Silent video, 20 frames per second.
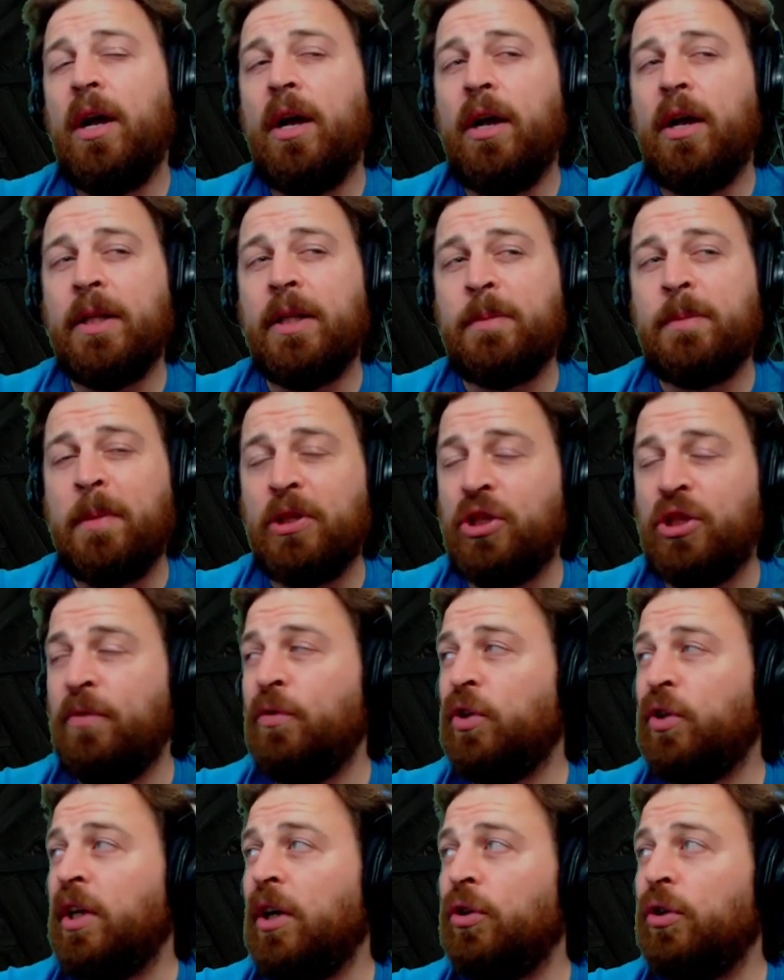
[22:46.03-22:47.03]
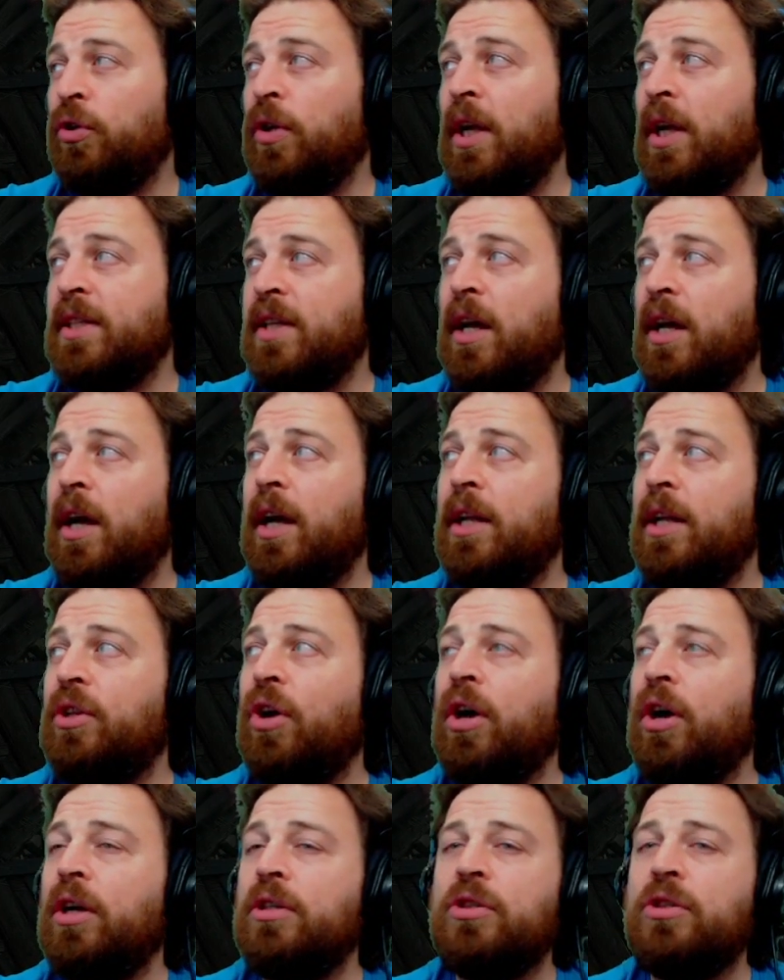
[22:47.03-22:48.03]
Especially if your character has a high
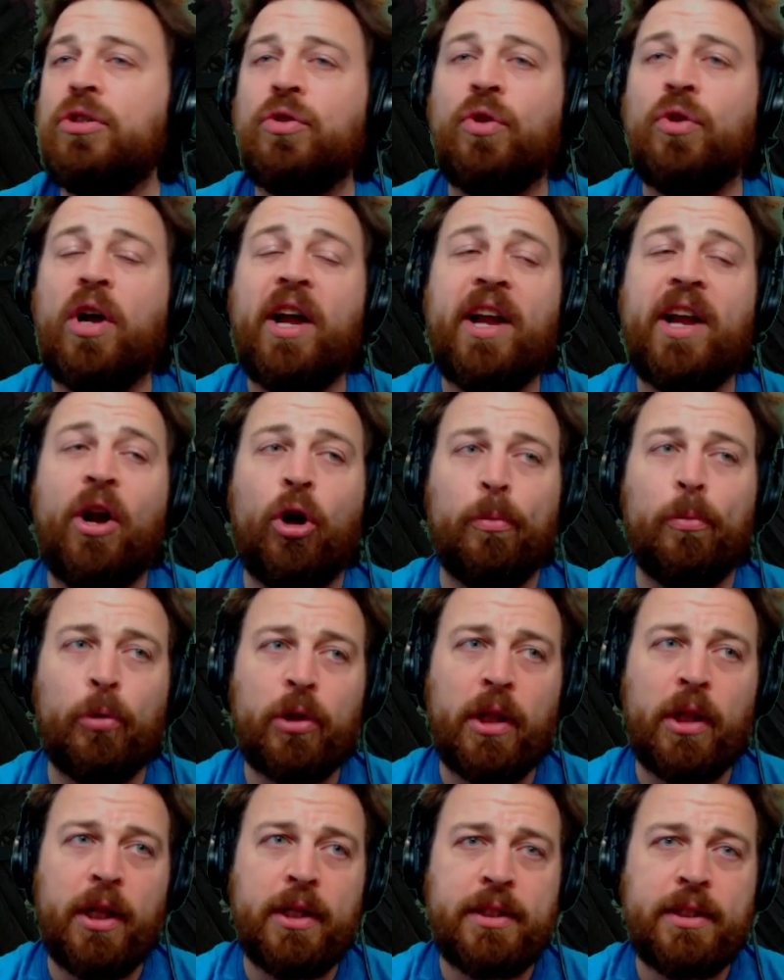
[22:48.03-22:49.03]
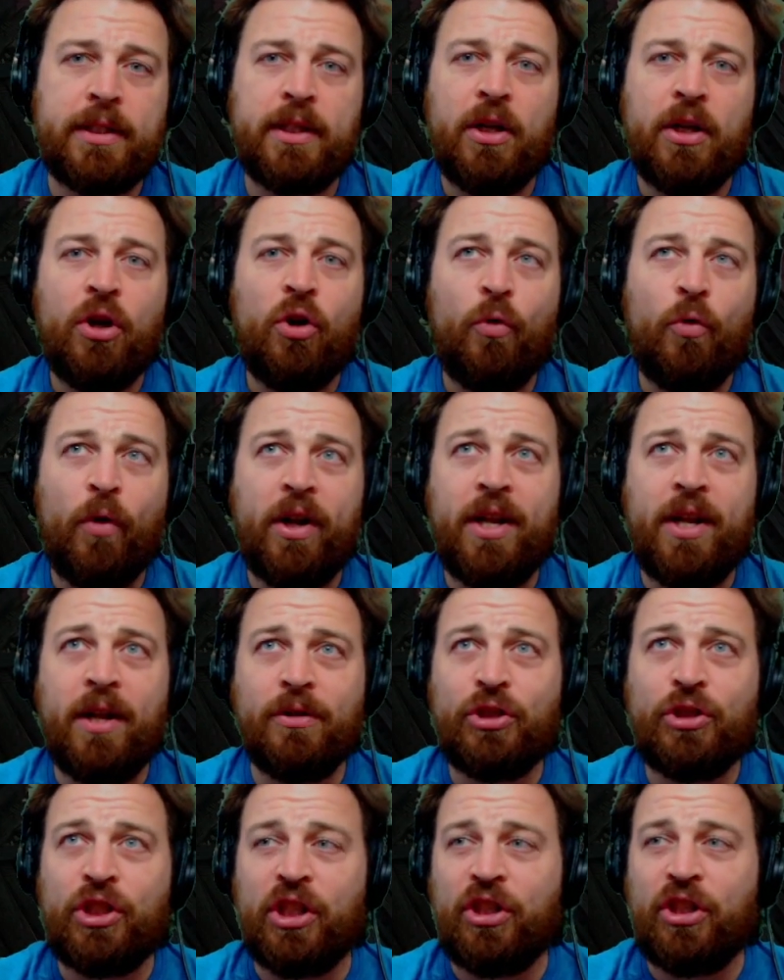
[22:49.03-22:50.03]
dodge or high armor class. Right
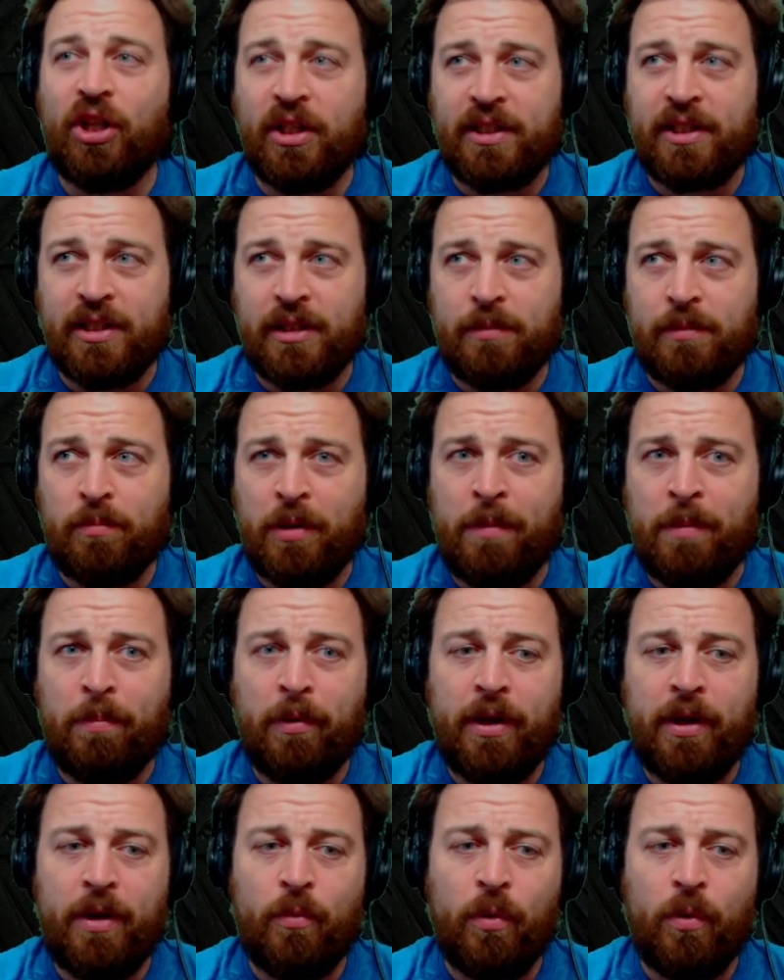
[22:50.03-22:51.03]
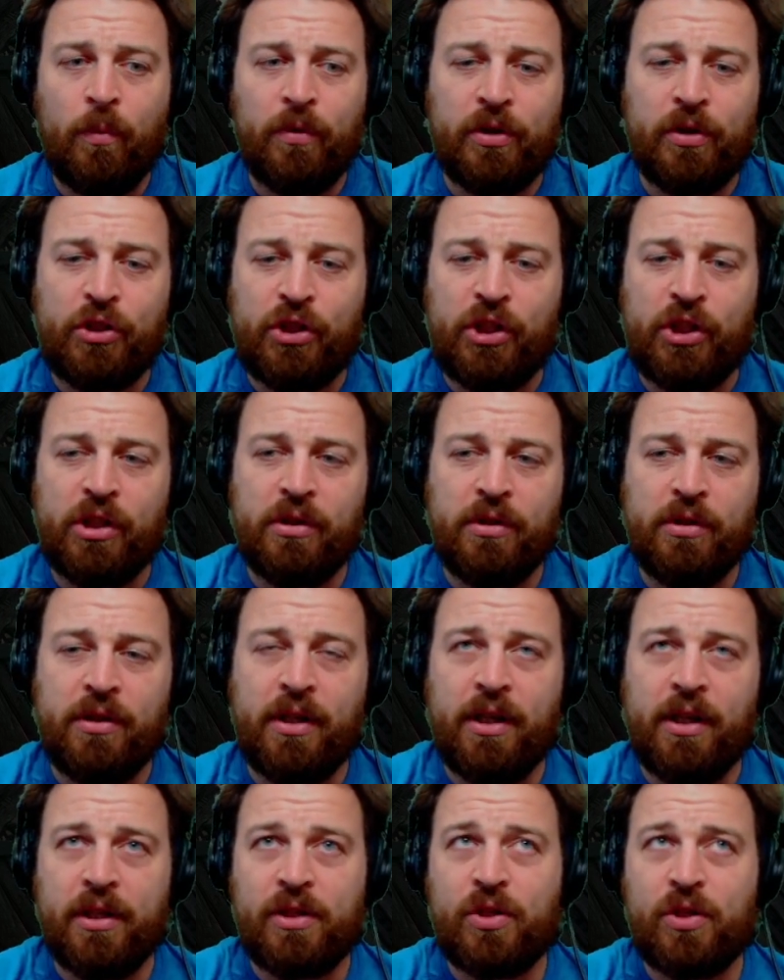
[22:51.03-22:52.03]
now she doesn't, but I'm playing one with a shield
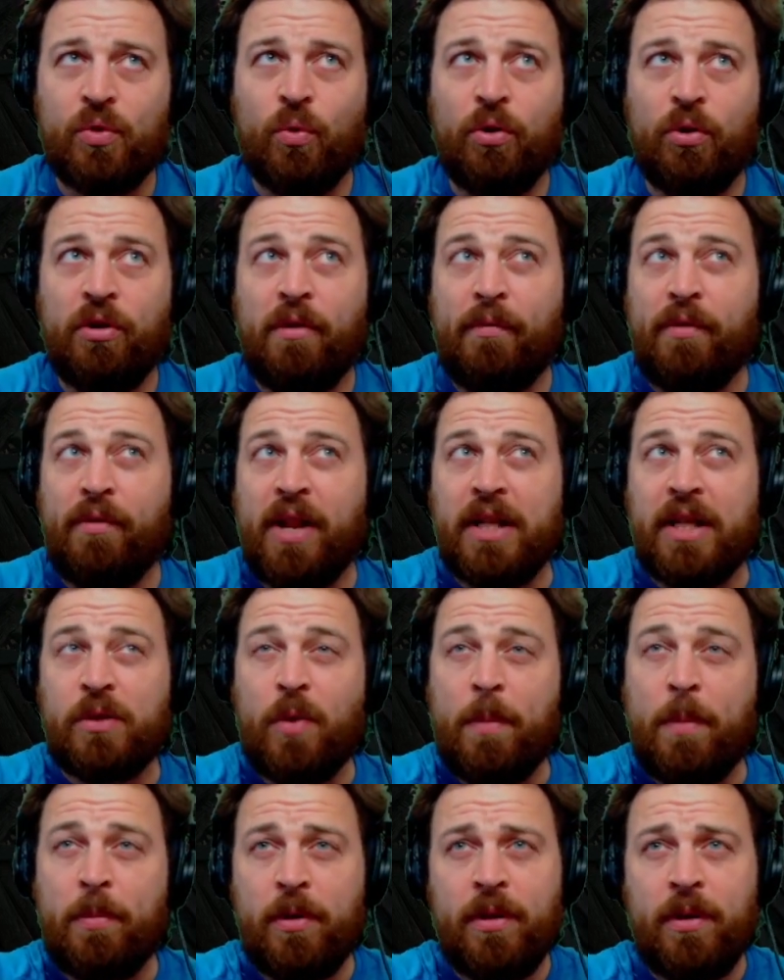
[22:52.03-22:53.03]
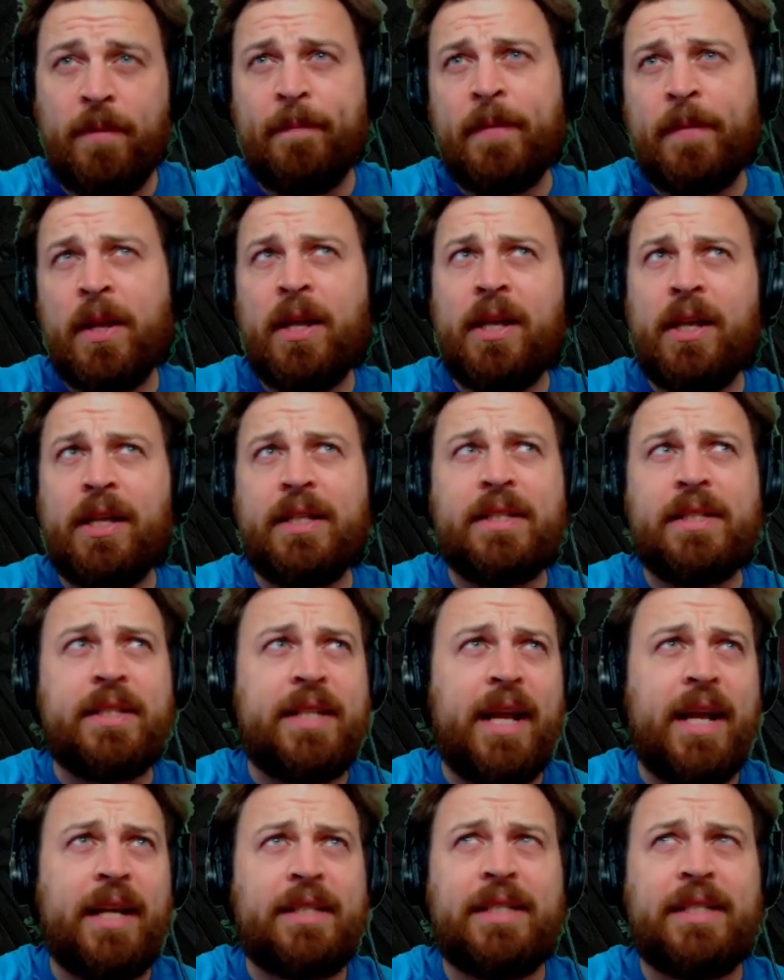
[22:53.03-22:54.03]
and a sword and a finesse weapon. His
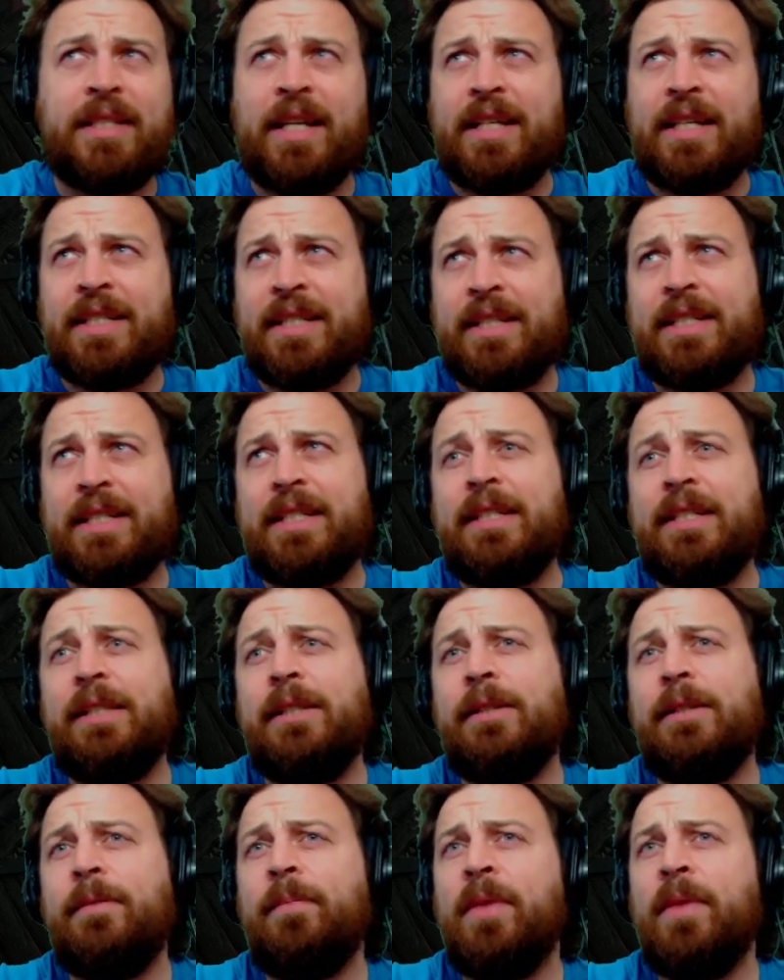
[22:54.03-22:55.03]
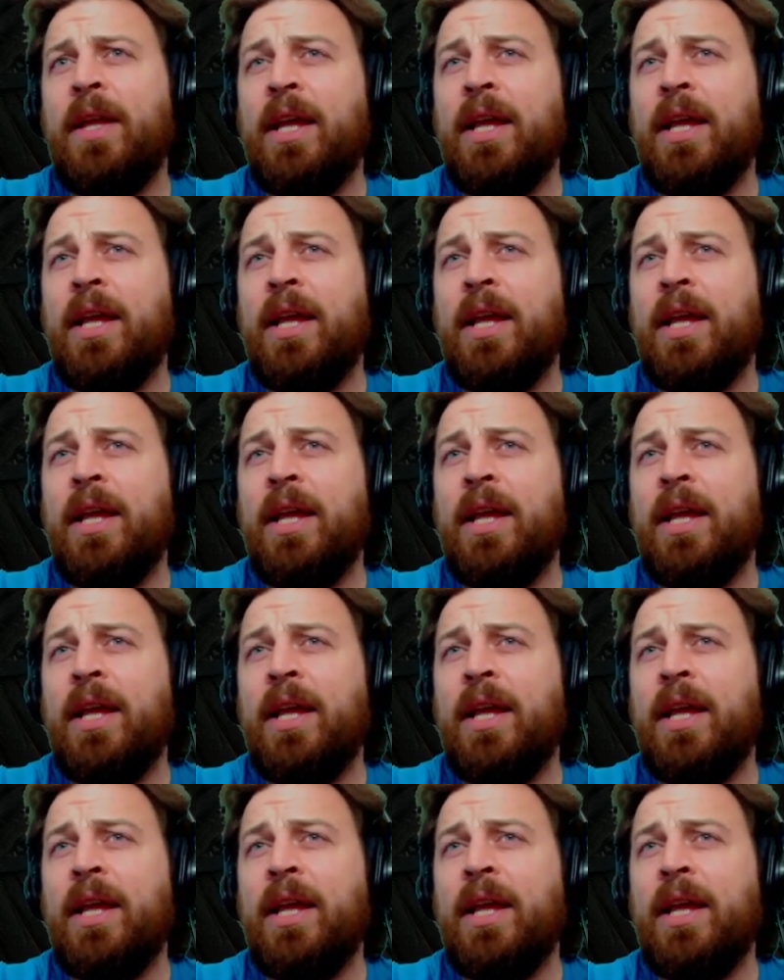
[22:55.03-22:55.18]
dex is like 16.